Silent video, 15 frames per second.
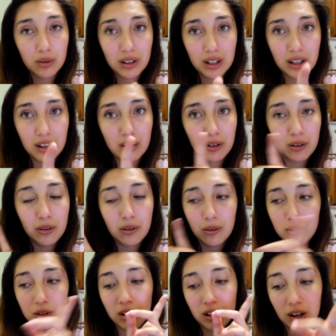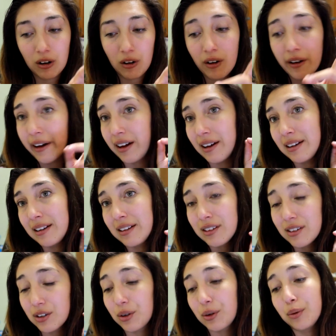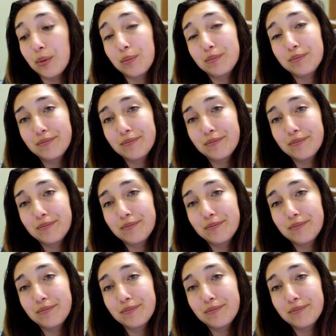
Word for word: only you only your eyes so